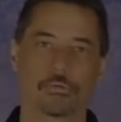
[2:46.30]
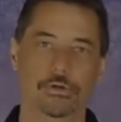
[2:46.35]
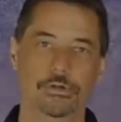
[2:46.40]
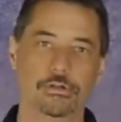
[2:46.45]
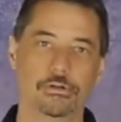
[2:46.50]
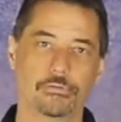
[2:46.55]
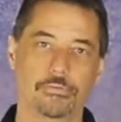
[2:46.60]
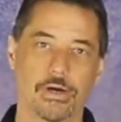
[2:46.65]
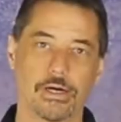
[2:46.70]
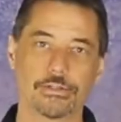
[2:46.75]
When
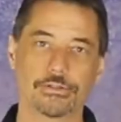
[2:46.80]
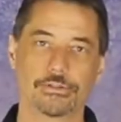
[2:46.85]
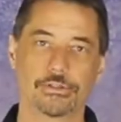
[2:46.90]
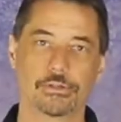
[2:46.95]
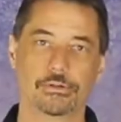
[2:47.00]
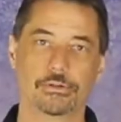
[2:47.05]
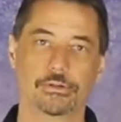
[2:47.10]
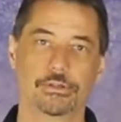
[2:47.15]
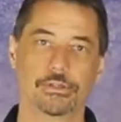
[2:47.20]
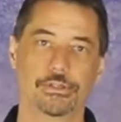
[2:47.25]
your
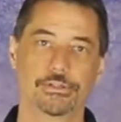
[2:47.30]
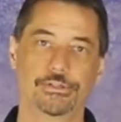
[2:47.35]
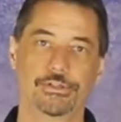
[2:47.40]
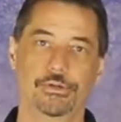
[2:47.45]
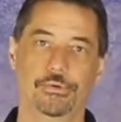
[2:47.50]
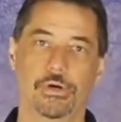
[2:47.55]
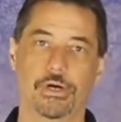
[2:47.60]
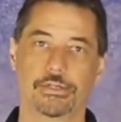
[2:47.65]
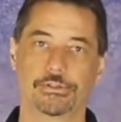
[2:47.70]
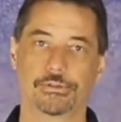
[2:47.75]
vascular
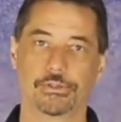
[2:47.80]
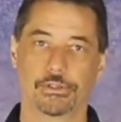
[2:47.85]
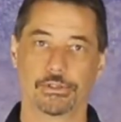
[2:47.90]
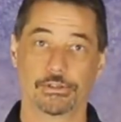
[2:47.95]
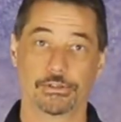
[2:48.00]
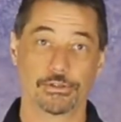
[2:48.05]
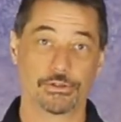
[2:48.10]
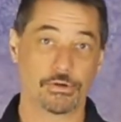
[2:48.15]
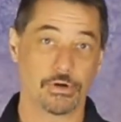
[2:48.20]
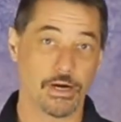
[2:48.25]
tissue has to
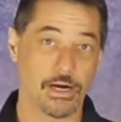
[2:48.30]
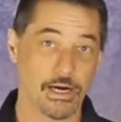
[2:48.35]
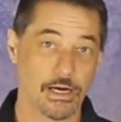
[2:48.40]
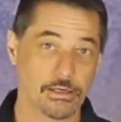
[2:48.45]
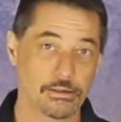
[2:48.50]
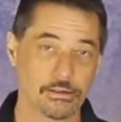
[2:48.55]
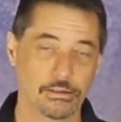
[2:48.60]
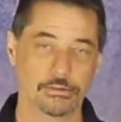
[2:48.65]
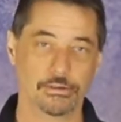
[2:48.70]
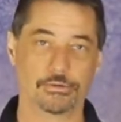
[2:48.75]

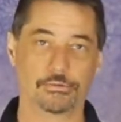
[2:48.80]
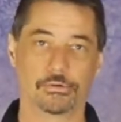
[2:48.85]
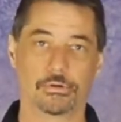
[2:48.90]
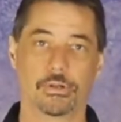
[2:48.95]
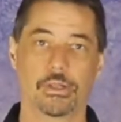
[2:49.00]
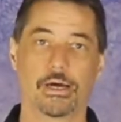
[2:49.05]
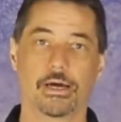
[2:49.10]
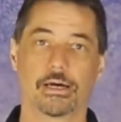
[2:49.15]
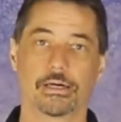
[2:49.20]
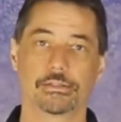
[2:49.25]
contract and then
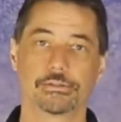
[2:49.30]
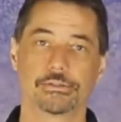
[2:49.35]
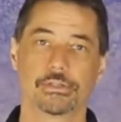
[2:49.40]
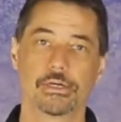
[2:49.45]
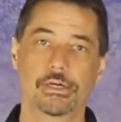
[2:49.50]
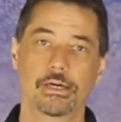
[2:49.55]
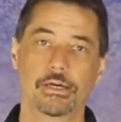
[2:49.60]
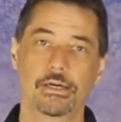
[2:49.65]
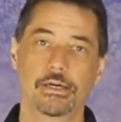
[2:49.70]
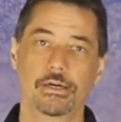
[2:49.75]
relax,
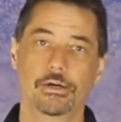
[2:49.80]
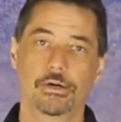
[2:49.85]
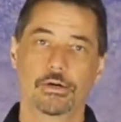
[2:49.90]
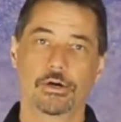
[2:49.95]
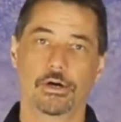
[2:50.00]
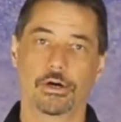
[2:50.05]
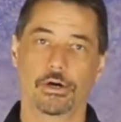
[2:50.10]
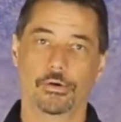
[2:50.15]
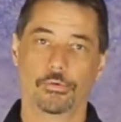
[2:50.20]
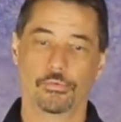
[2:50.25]

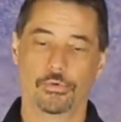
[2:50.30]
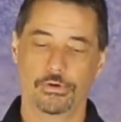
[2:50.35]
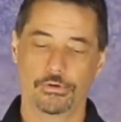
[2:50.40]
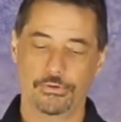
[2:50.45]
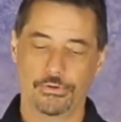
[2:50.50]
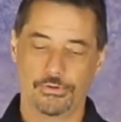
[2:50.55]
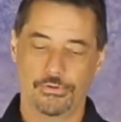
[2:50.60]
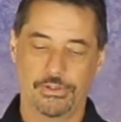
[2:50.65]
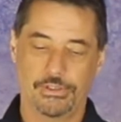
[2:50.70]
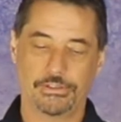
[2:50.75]
uh, one of
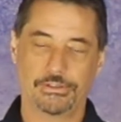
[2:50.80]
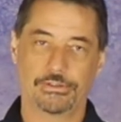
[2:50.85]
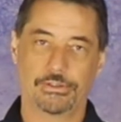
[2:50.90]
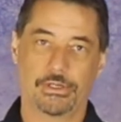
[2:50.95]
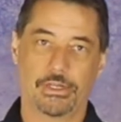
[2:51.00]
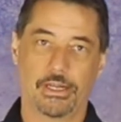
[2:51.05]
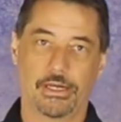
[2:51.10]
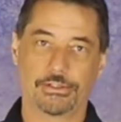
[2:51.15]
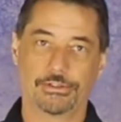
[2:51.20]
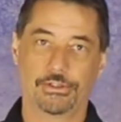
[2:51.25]
the things that it
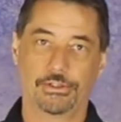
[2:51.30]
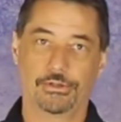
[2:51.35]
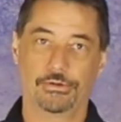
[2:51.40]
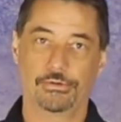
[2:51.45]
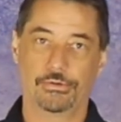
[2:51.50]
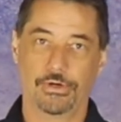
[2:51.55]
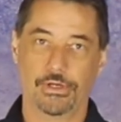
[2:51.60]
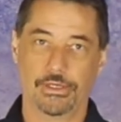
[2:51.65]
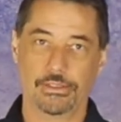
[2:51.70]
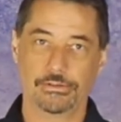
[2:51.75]
actually
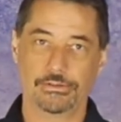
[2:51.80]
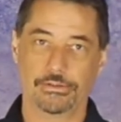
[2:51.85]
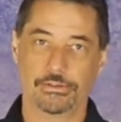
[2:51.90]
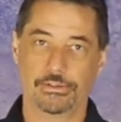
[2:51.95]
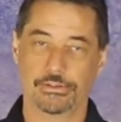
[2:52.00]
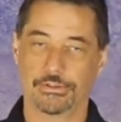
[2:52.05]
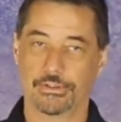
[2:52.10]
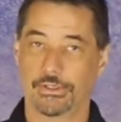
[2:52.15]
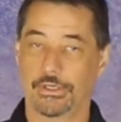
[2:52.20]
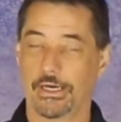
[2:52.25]
creates
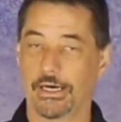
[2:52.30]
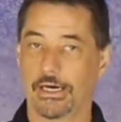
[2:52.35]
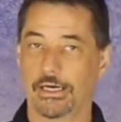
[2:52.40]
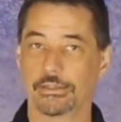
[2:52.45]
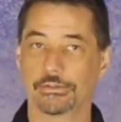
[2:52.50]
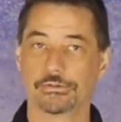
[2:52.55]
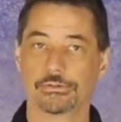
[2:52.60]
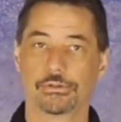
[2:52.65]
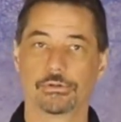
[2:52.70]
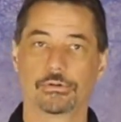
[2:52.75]
is a
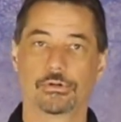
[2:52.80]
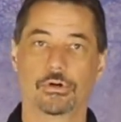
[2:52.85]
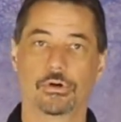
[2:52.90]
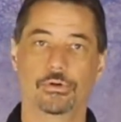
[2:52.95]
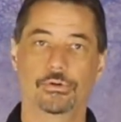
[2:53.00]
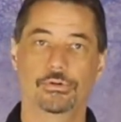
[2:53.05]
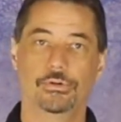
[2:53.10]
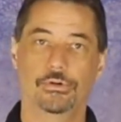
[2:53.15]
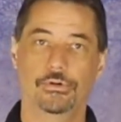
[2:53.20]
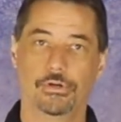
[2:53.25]
gas
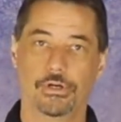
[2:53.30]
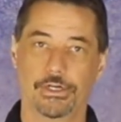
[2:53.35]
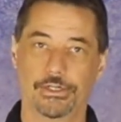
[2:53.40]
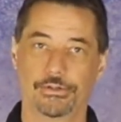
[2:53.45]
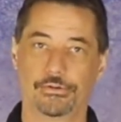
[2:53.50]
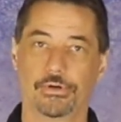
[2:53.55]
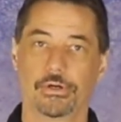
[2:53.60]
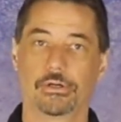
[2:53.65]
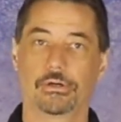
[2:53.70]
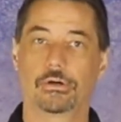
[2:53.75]
called
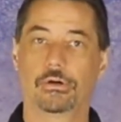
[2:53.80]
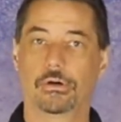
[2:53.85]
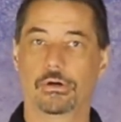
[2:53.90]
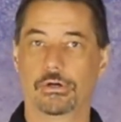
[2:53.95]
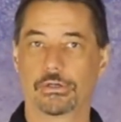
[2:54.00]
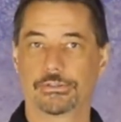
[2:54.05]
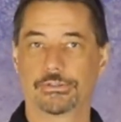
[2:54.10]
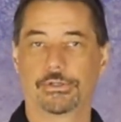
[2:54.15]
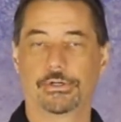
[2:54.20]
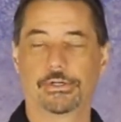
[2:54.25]
nitric
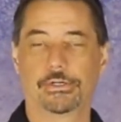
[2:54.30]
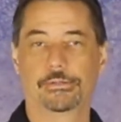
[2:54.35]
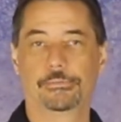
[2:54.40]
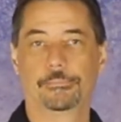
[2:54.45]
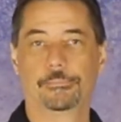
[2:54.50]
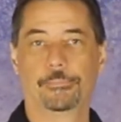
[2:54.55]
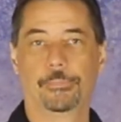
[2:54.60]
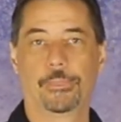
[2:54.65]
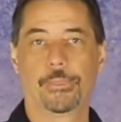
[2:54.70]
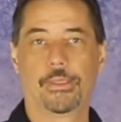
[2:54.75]
oxide.
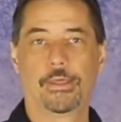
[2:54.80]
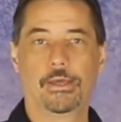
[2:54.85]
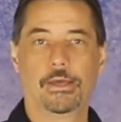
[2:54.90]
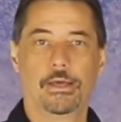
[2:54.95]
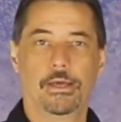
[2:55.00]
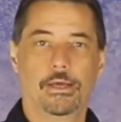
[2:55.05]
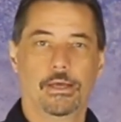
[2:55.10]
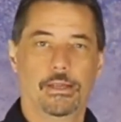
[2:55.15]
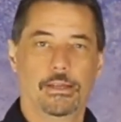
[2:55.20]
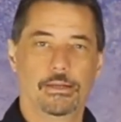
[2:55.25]

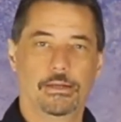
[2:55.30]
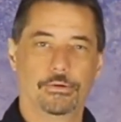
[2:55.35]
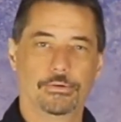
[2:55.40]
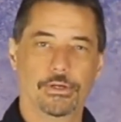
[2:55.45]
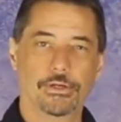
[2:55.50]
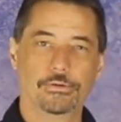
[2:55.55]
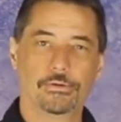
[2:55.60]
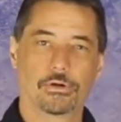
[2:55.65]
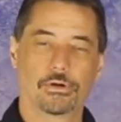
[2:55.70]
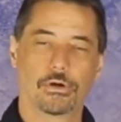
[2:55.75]
Now,
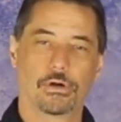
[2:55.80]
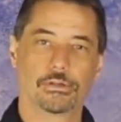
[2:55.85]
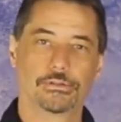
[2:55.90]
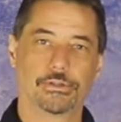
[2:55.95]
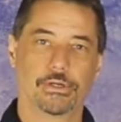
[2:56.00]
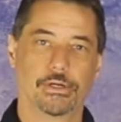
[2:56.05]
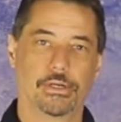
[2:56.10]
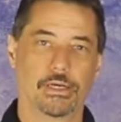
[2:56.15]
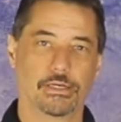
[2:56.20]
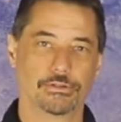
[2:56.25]
nitric
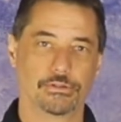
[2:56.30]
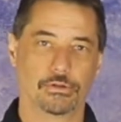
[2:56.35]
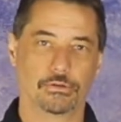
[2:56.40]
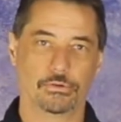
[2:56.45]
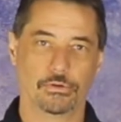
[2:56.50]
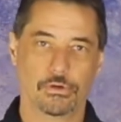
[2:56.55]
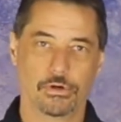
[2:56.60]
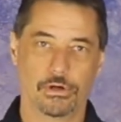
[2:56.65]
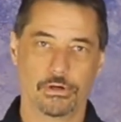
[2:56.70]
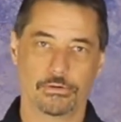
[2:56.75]
oxide has a
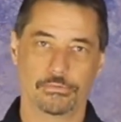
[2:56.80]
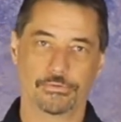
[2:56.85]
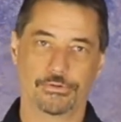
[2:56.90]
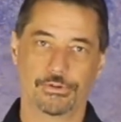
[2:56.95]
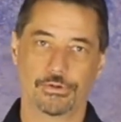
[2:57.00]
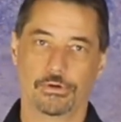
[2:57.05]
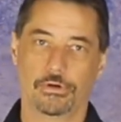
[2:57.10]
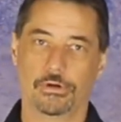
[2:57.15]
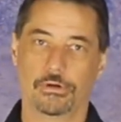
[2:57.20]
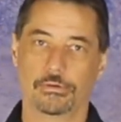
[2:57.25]
lot of
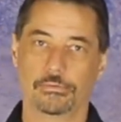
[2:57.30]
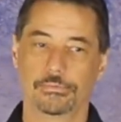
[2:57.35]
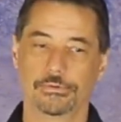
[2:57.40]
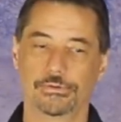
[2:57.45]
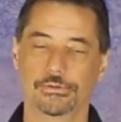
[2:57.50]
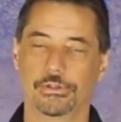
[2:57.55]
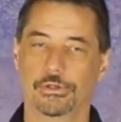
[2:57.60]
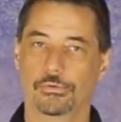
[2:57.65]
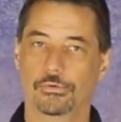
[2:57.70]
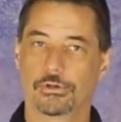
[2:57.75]

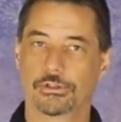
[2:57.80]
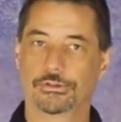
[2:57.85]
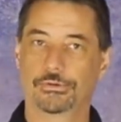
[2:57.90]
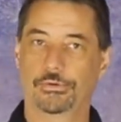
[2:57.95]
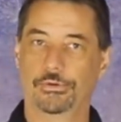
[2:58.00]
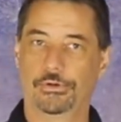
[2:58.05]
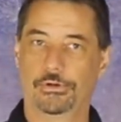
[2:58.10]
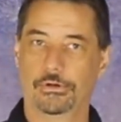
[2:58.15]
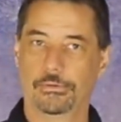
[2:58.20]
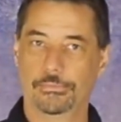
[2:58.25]
jobs. It works
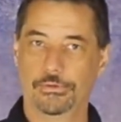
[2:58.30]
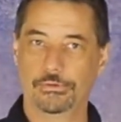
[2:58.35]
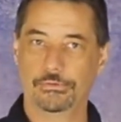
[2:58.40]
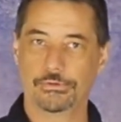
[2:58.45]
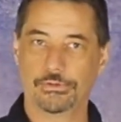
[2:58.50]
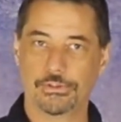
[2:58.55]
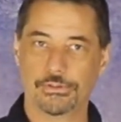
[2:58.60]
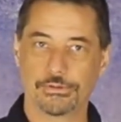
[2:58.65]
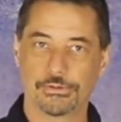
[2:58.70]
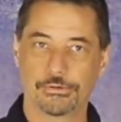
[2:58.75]
with your immune
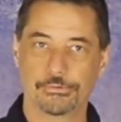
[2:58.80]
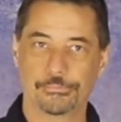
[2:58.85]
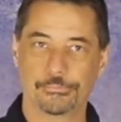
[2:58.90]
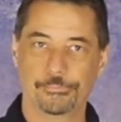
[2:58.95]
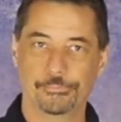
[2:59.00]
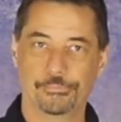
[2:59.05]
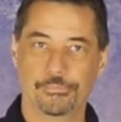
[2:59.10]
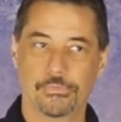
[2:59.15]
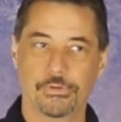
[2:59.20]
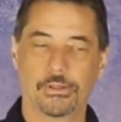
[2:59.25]

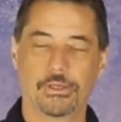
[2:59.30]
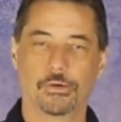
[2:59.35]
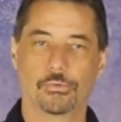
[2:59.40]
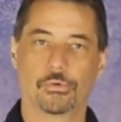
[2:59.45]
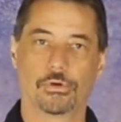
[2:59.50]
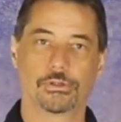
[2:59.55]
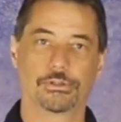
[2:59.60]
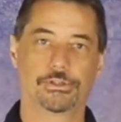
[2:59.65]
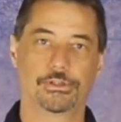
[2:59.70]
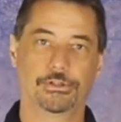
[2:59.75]
system, it
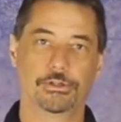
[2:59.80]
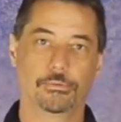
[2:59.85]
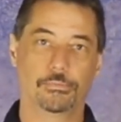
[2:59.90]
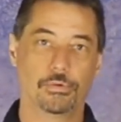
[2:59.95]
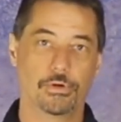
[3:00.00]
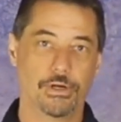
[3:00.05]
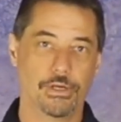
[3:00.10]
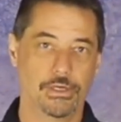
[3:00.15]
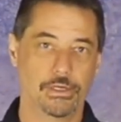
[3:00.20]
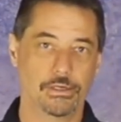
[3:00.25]
works in your
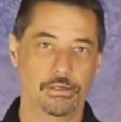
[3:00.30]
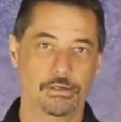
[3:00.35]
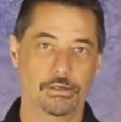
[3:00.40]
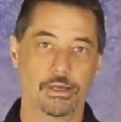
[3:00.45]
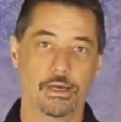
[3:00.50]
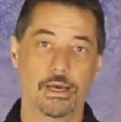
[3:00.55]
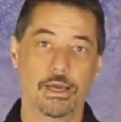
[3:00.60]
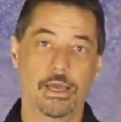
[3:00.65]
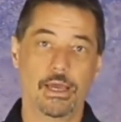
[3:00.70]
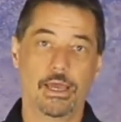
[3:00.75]
brain,
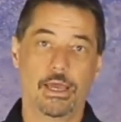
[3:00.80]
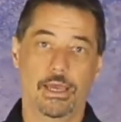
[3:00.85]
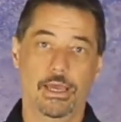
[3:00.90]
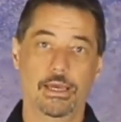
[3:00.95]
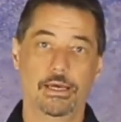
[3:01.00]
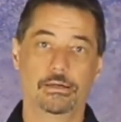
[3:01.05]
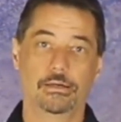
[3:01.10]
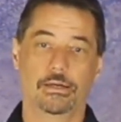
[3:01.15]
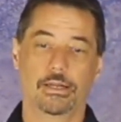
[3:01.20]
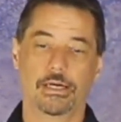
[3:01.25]
and it